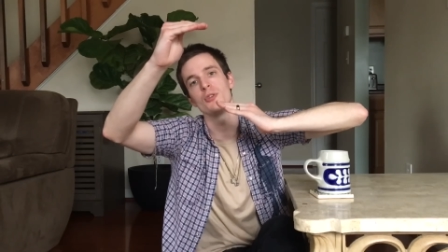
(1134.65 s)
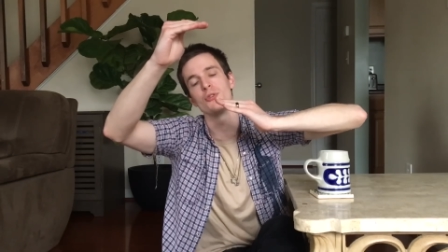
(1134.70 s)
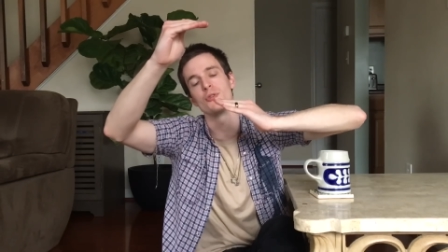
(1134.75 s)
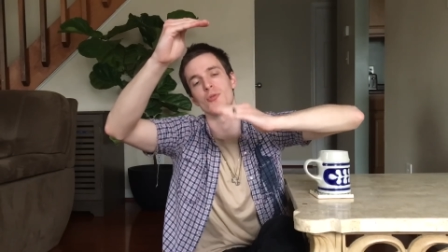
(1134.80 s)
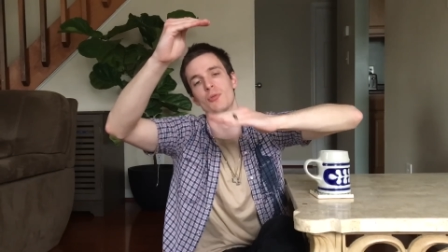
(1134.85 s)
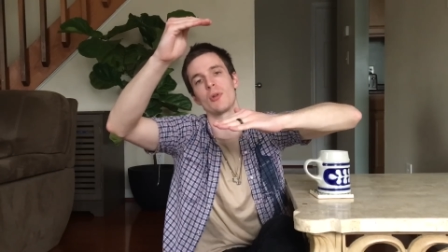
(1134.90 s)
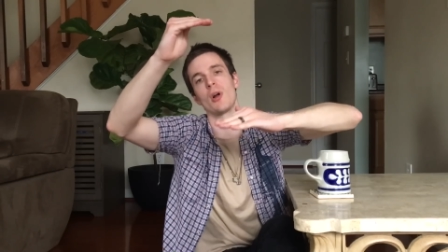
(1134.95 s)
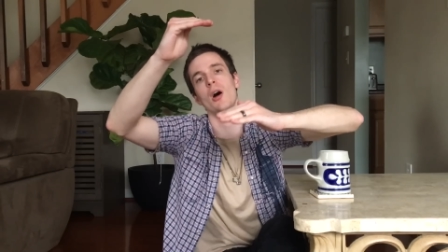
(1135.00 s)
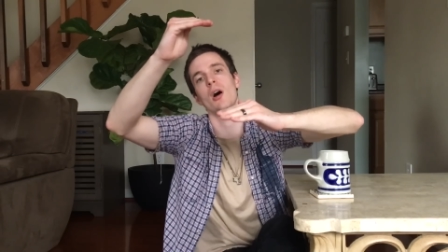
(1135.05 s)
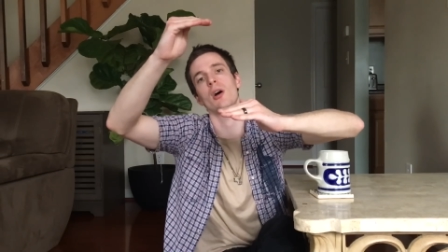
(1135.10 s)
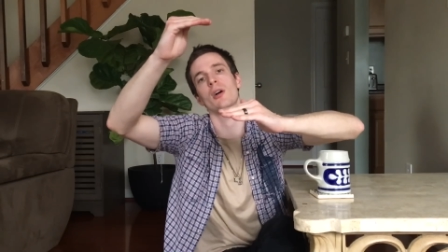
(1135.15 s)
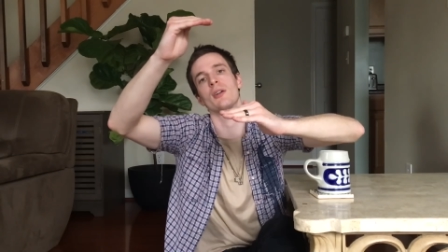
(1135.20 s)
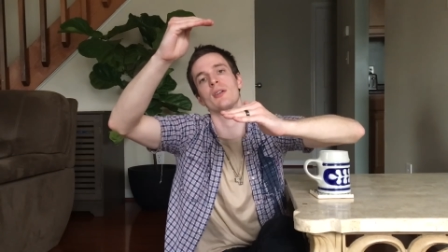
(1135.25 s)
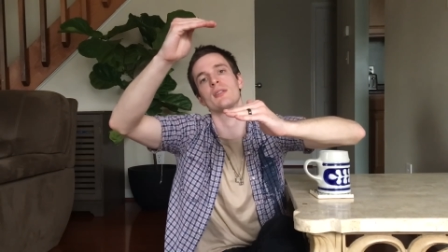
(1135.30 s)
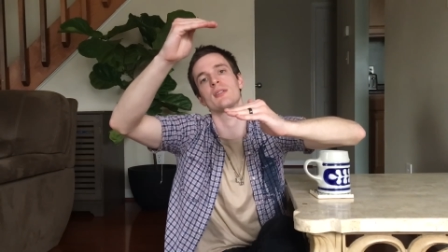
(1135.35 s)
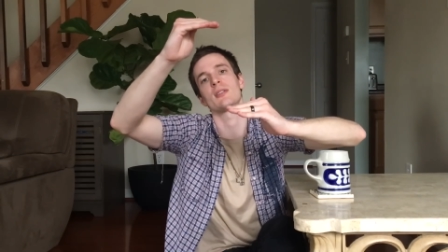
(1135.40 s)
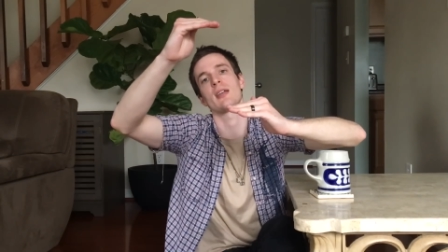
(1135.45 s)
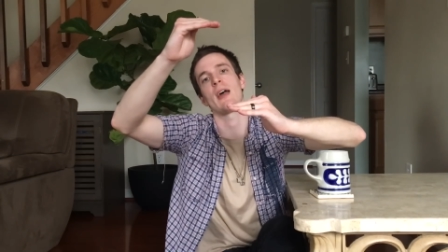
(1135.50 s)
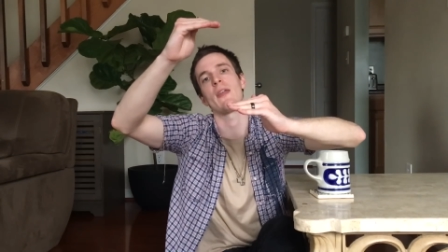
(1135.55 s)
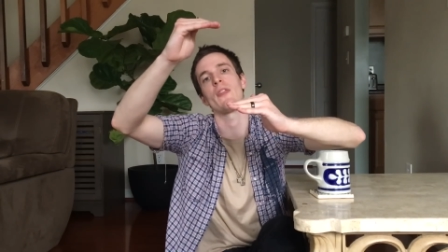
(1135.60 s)

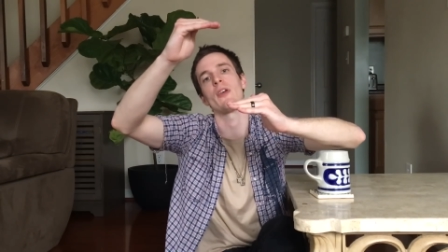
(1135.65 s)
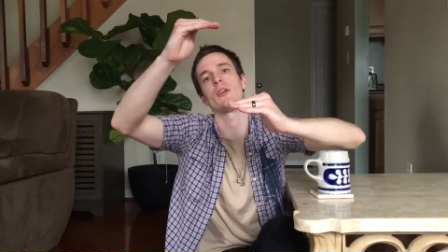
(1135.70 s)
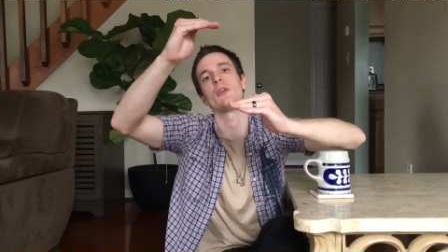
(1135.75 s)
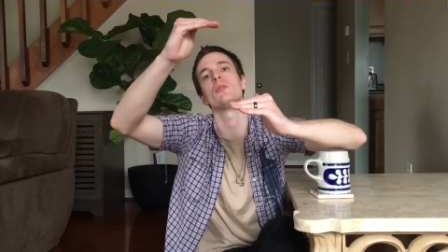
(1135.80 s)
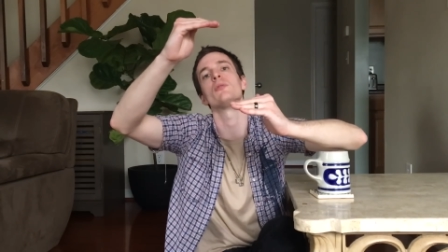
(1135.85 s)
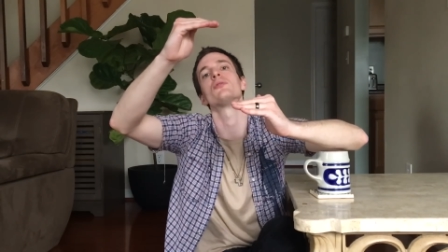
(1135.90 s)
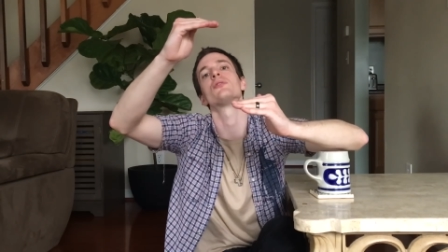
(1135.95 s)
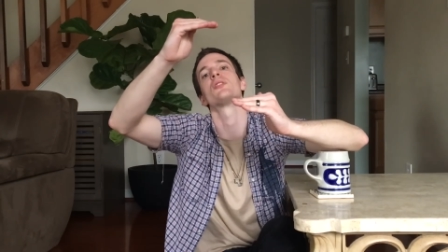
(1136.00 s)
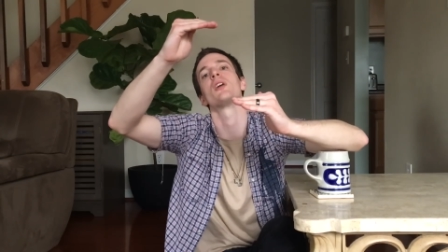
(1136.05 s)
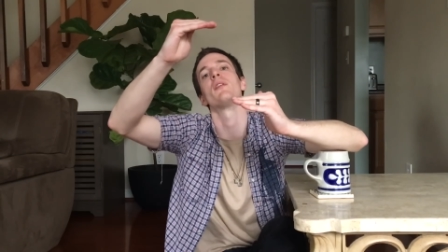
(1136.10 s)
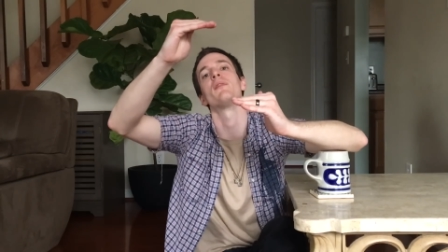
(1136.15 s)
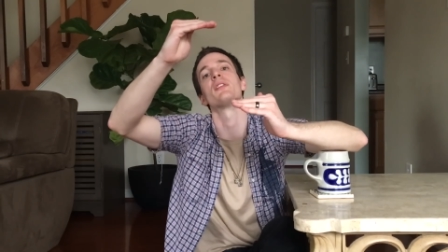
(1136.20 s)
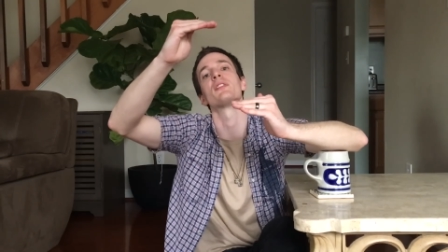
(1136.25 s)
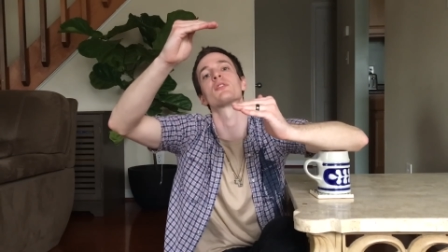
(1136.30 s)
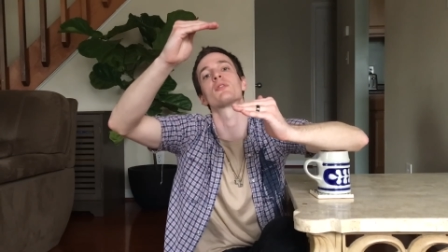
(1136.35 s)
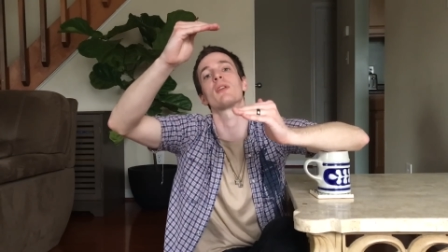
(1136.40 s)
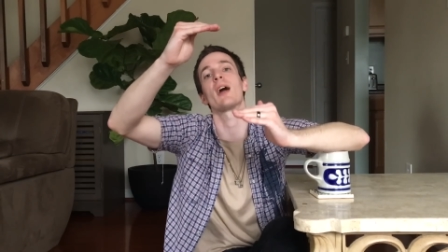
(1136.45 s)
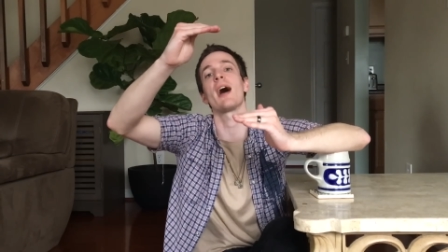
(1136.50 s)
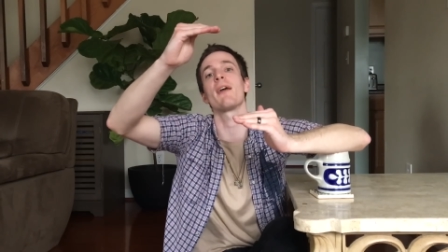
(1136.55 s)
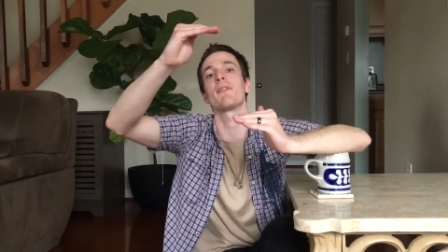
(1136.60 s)
Drugs and the use of
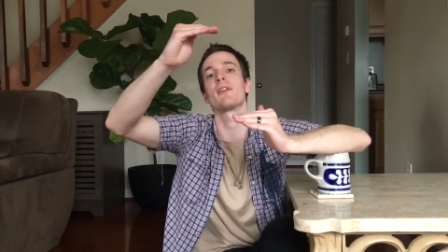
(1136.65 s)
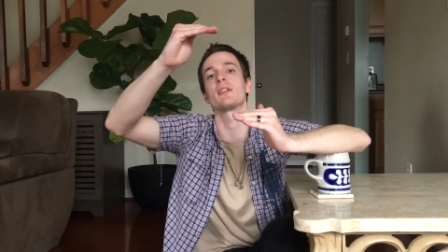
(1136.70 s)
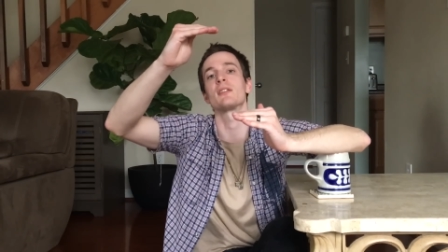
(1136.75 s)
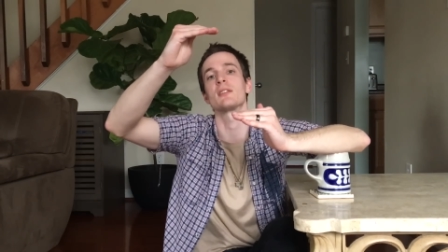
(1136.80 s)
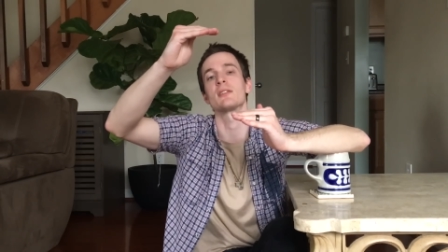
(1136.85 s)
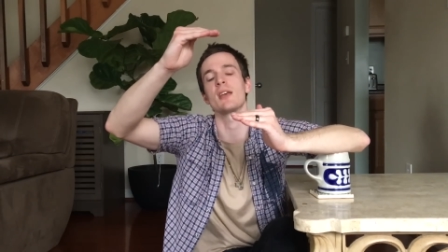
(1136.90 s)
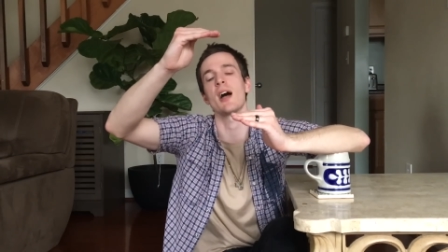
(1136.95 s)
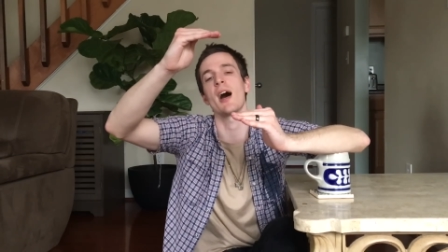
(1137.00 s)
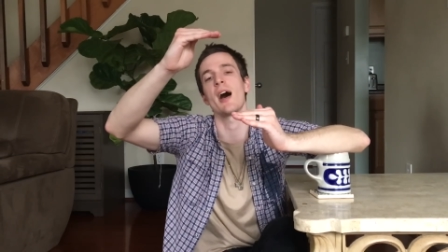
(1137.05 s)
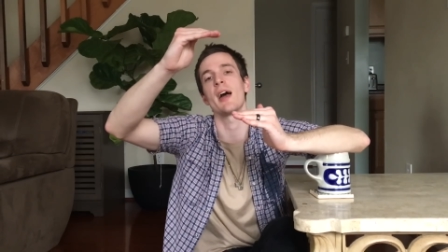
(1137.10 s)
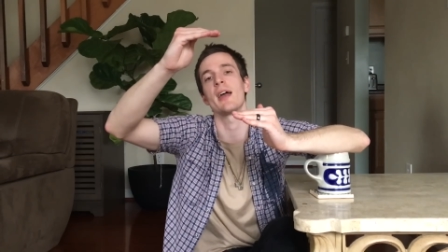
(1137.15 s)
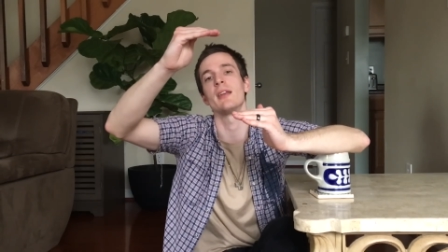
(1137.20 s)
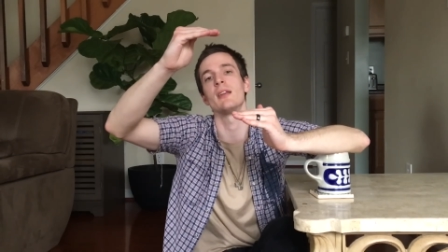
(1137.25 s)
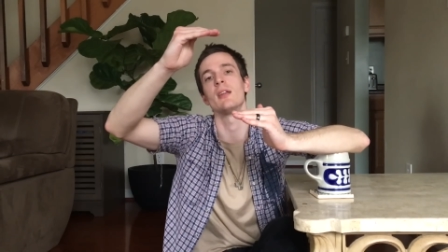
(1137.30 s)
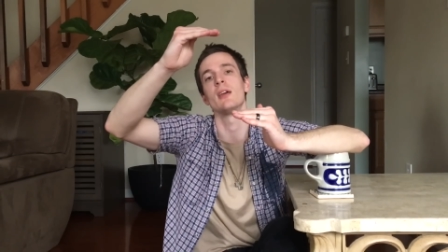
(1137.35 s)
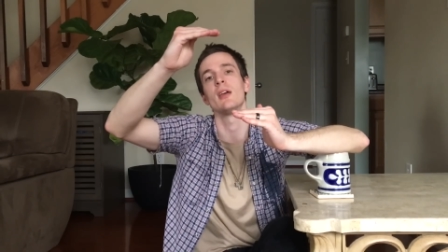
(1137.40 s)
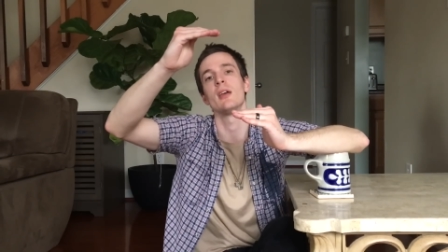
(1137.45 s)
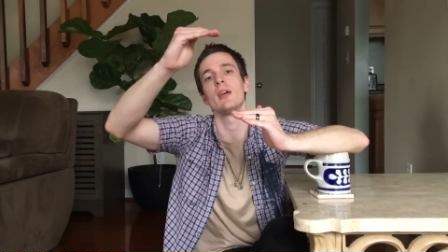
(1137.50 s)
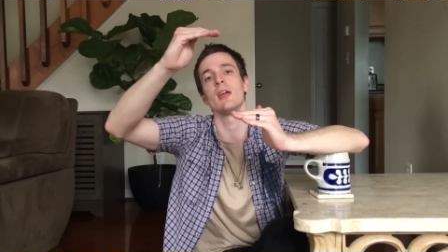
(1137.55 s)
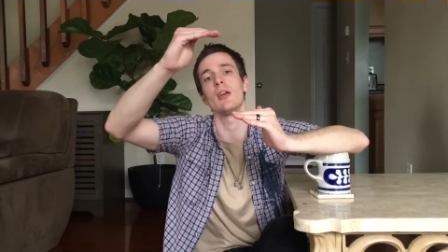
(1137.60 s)
its graphic
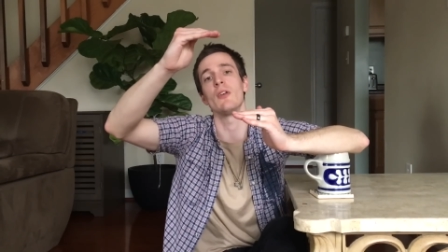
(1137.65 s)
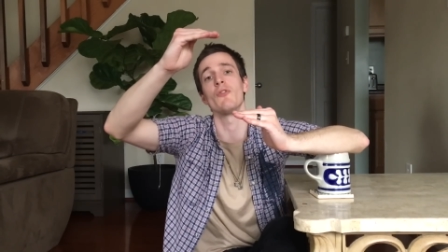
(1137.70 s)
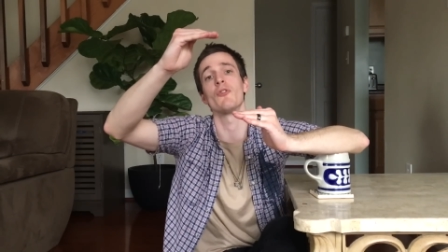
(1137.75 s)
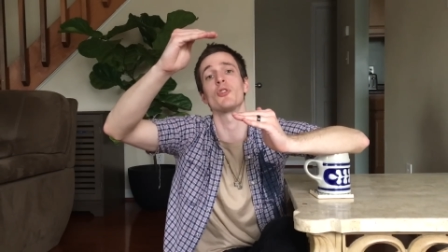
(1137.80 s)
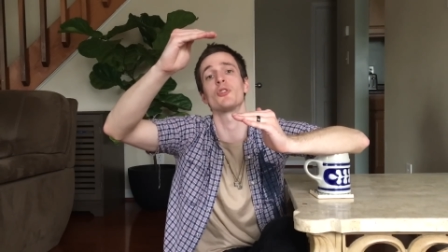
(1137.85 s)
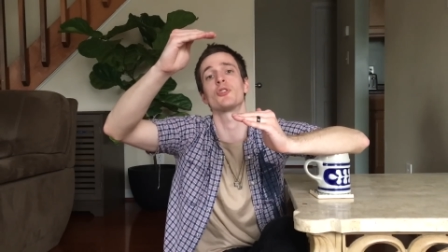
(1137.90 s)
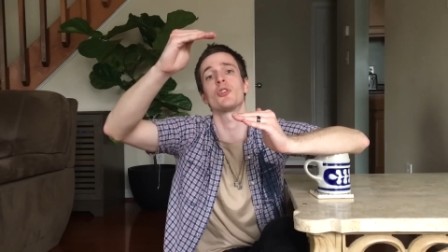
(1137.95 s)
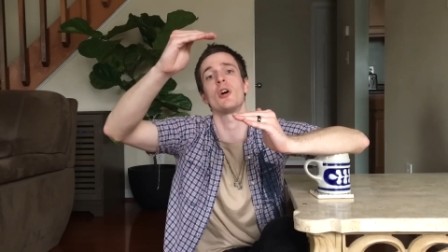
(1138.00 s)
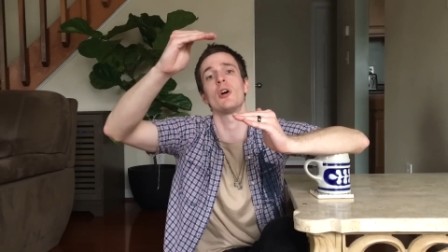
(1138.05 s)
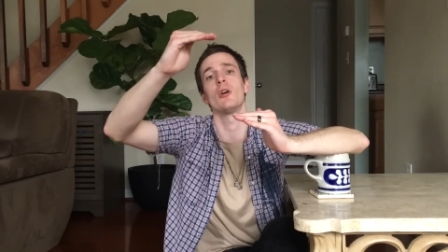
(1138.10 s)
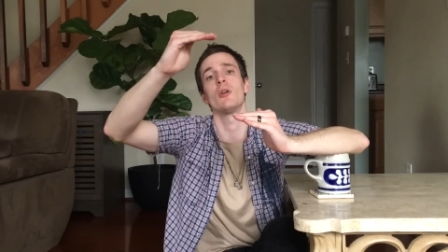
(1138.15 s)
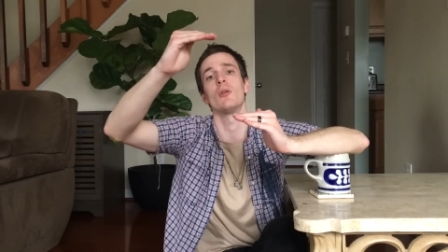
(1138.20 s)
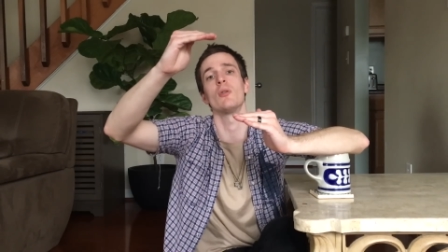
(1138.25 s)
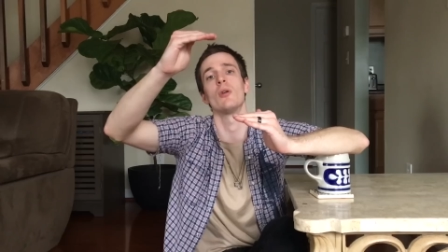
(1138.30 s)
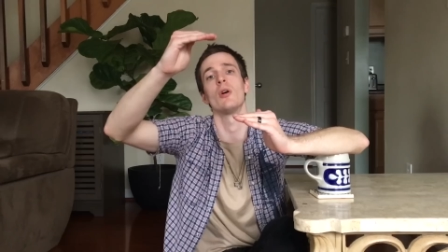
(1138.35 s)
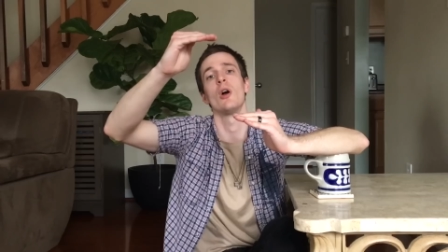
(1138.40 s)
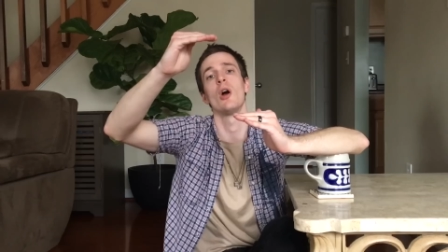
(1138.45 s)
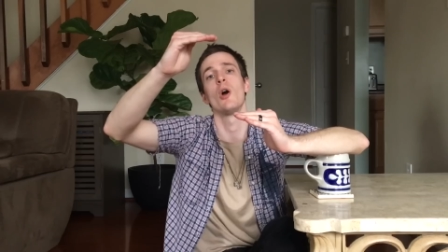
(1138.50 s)
design in the show.